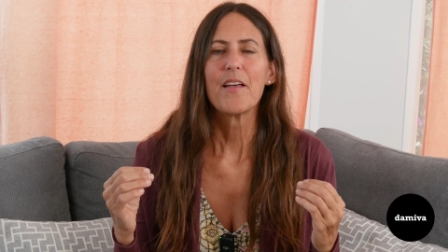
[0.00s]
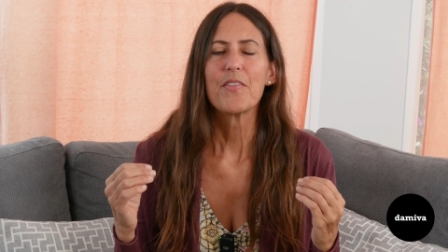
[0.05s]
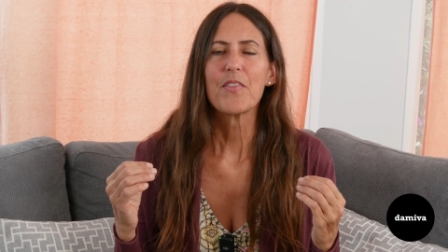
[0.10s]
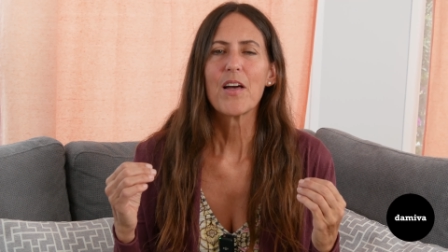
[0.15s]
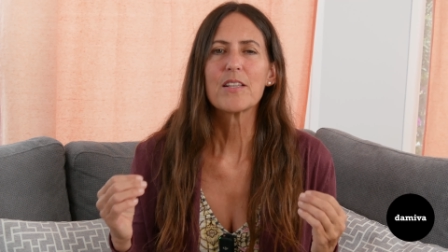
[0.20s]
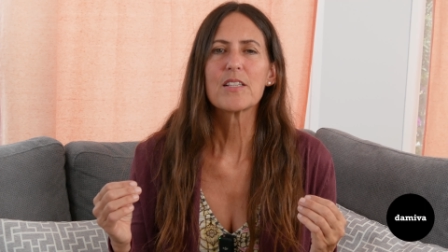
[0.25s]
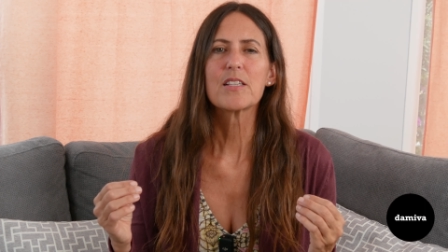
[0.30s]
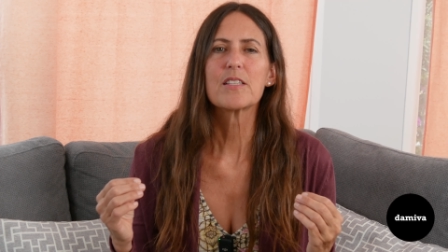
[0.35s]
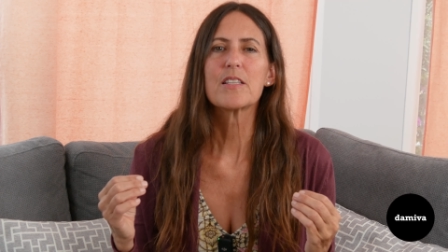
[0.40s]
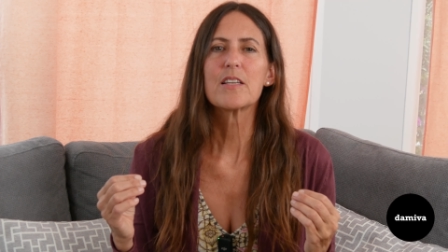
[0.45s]
and
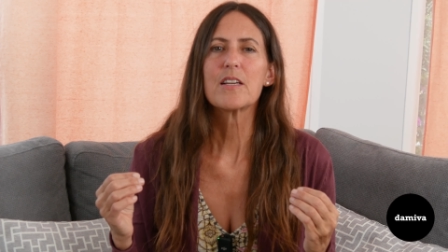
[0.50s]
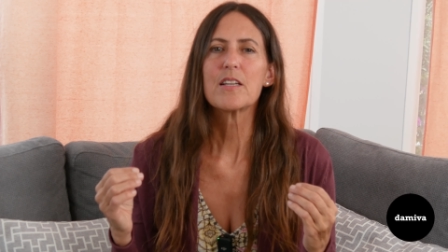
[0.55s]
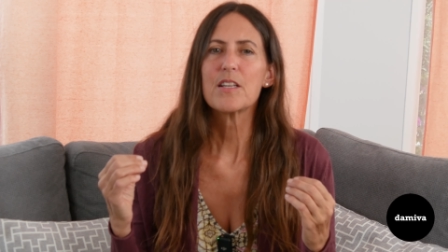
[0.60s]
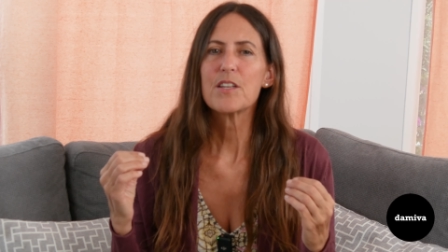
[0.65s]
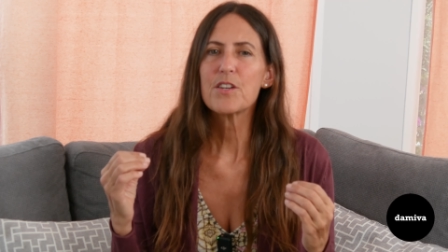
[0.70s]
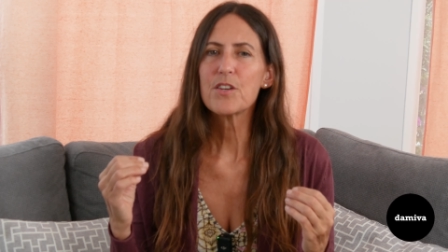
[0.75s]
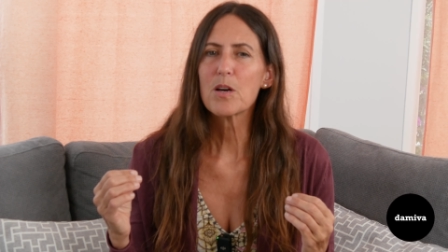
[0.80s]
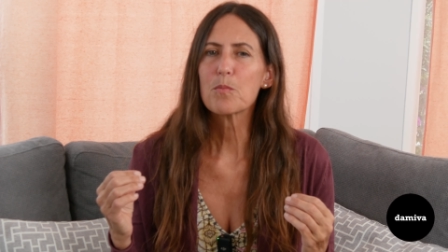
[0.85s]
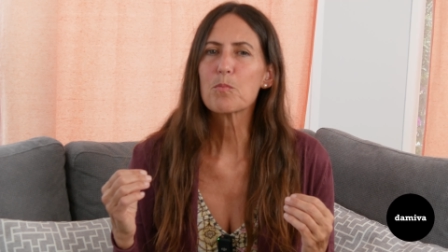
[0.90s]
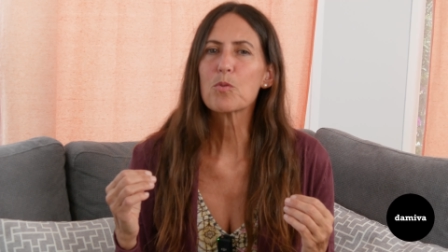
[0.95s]
that's the
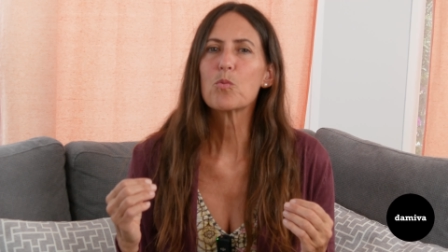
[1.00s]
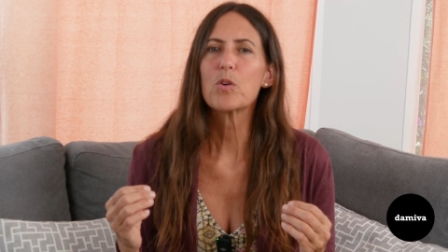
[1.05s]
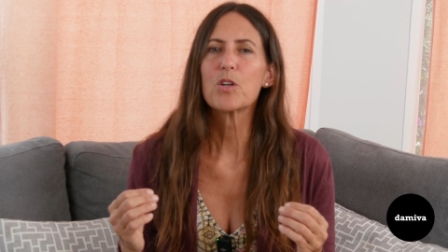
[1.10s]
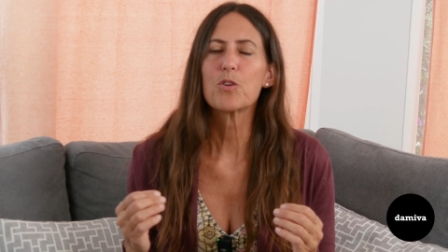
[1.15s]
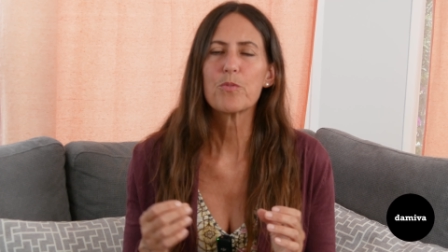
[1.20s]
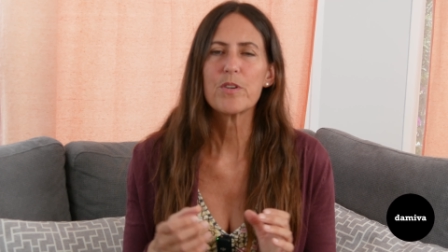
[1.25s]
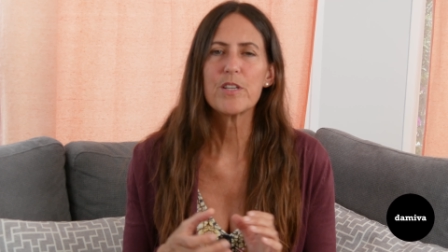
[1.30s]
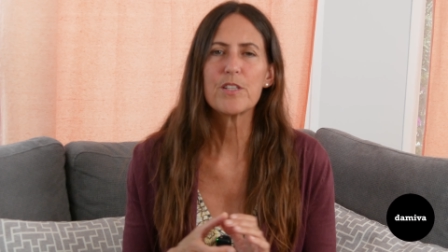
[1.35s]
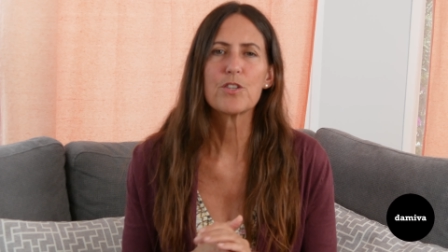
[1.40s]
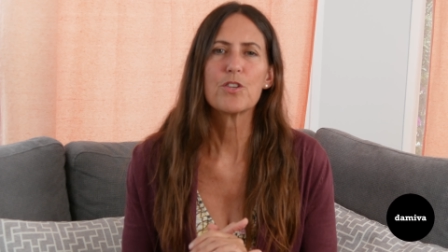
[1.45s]
number
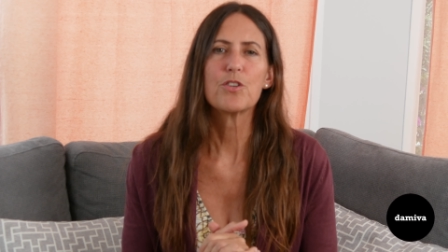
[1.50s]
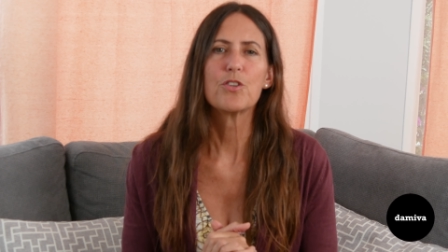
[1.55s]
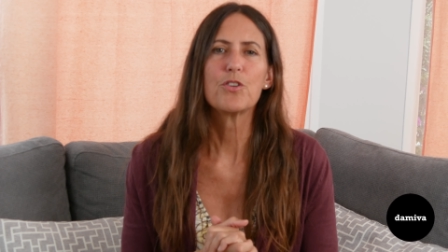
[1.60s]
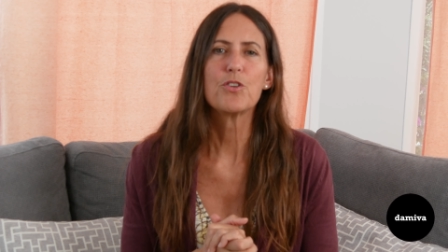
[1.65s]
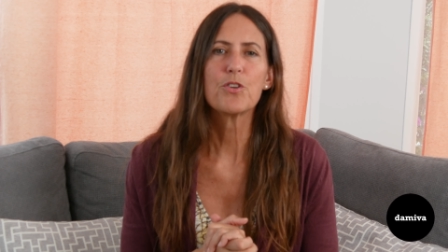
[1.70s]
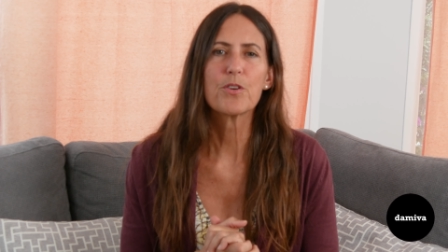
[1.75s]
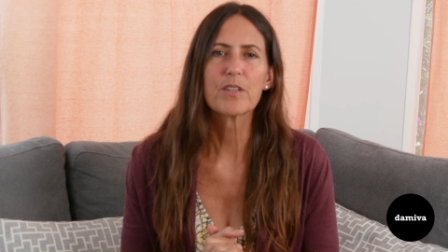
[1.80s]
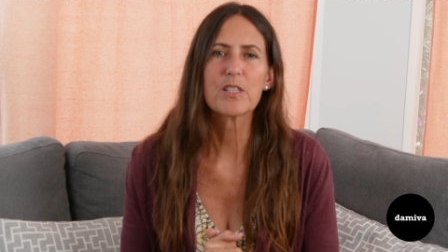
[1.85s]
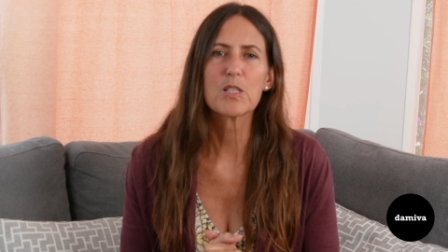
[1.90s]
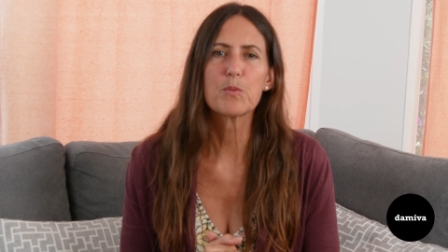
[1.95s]
one reason
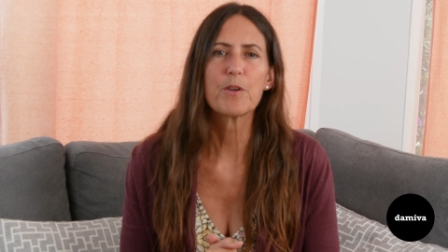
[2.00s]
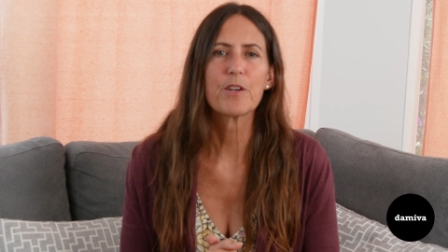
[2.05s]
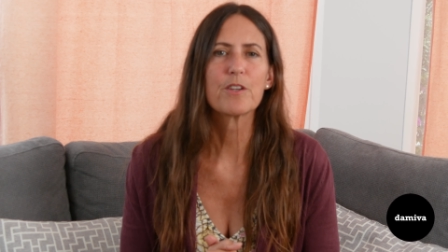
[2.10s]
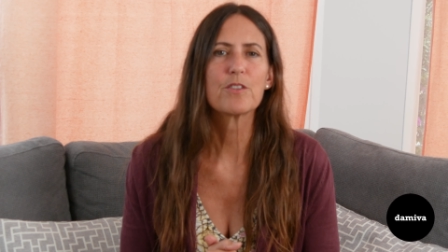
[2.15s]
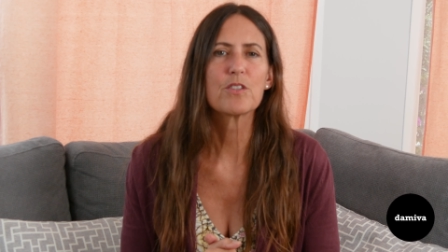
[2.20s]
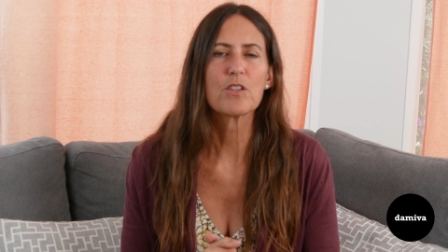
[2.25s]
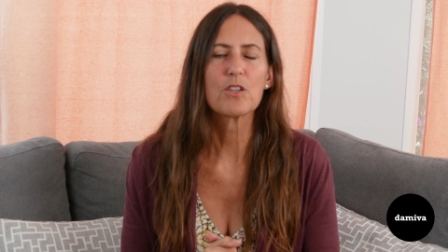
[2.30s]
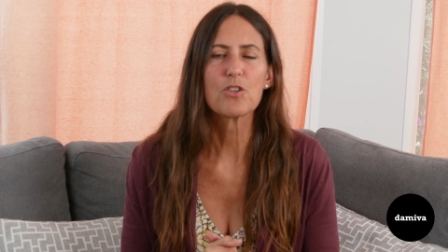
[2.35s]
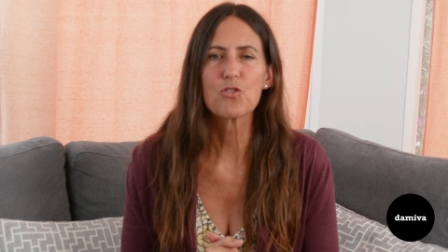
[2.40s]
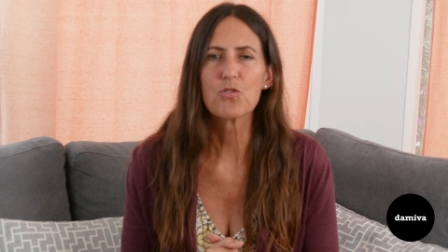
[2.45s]
you're
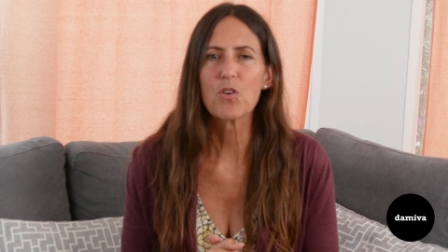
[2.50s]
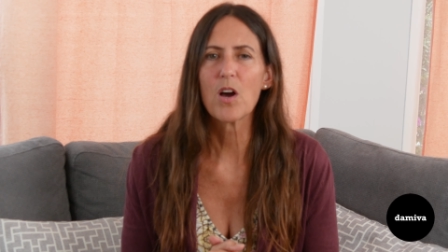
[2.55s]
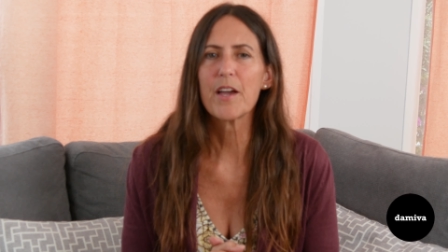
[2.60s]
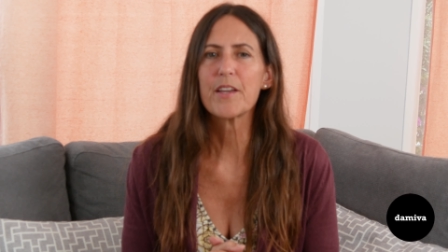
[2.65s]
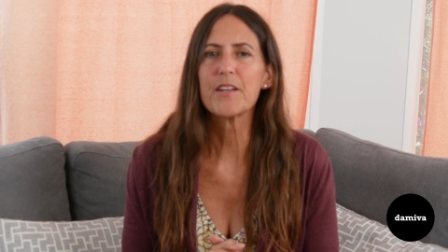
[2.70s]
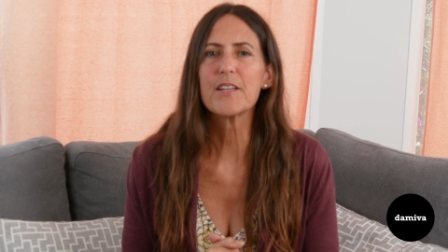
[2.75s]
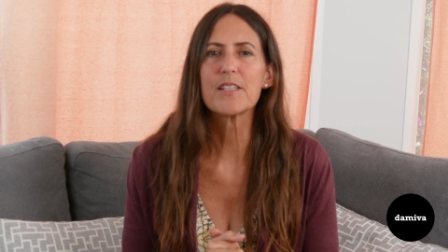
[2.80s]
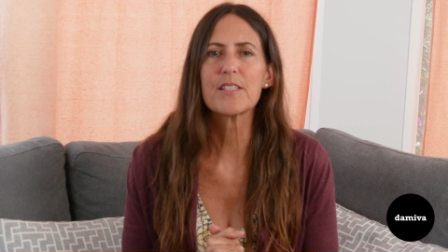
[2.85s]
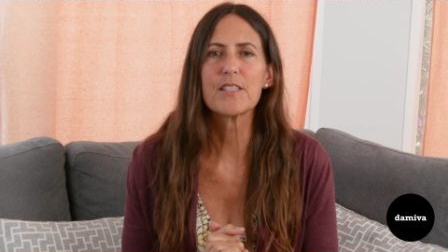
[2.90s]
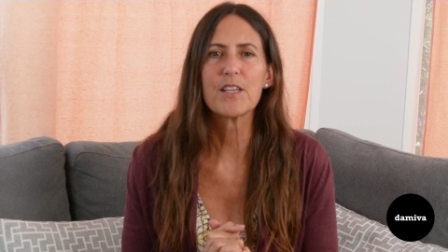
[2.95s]
experiencing
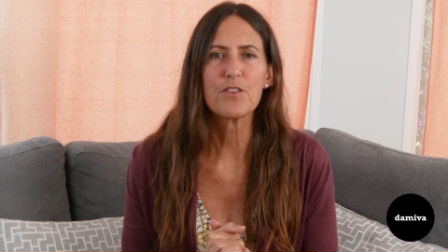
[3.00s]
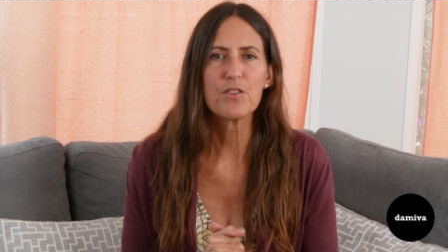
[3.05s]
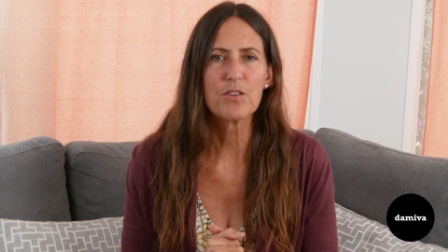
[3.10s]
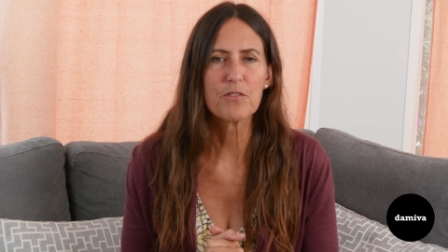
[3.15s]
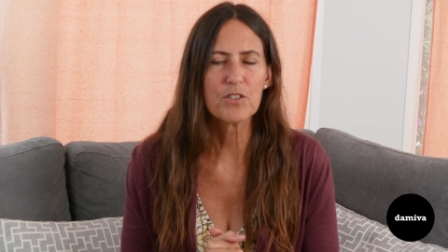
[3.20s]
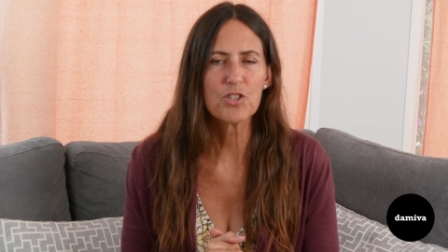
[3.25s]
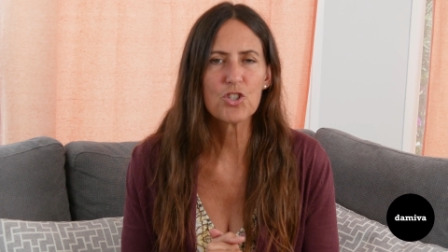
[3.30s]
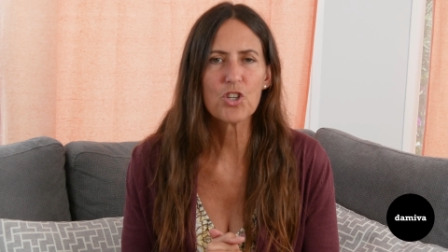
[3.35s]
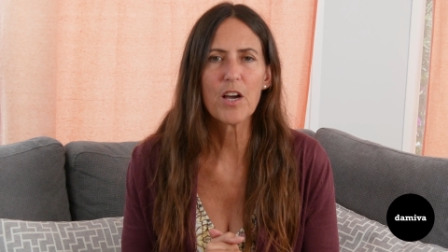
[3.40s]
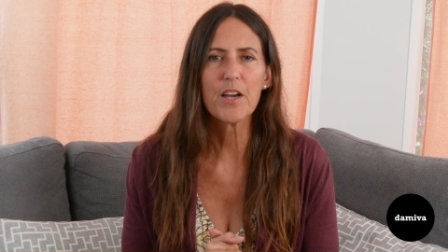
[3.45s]
dryness in
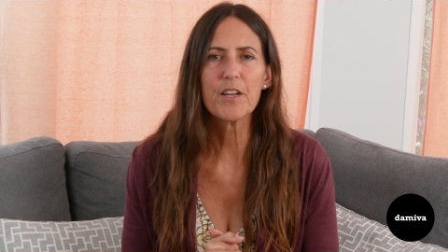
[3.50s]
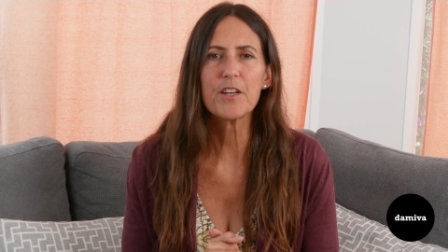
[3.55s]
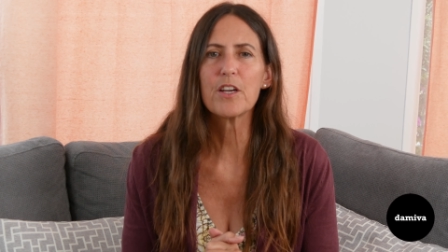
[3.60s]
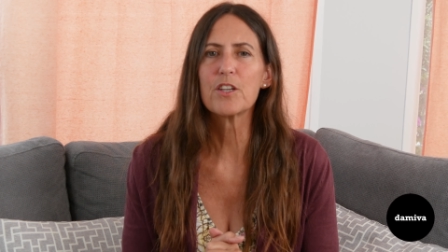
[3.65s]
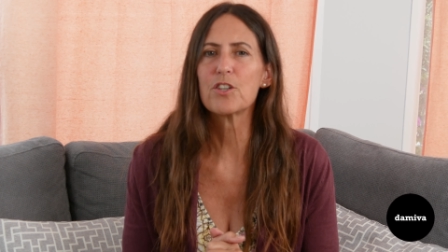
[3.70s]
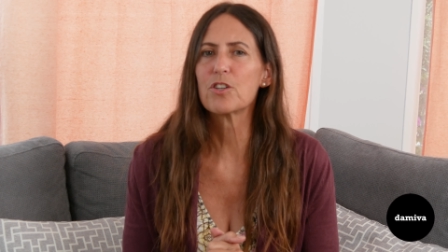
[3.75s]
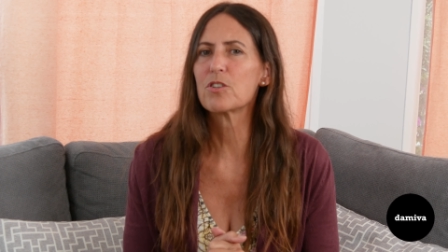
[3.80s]
your vagina.